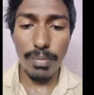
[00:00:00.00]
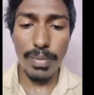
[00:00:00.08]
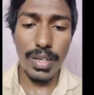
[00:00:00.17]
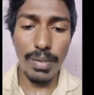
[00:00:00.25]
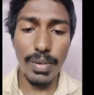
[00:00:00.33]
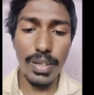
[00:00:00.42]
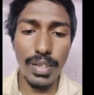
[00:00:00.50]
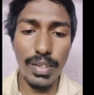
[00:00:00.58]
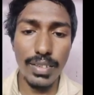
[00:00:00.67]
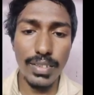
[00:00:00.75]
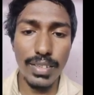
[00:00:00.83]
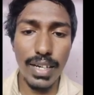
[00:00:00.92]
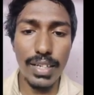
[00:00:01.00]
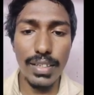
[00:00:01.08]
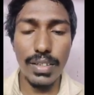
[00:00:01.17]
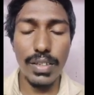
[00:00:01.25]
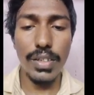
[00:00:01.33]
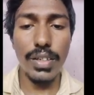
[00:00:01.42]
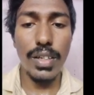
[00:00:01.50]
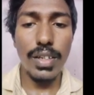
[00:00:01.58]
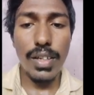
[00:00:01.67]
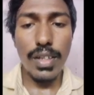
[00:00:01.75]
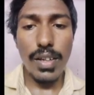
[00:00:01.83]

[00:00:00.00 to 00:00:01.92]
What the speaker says: maybe it's like a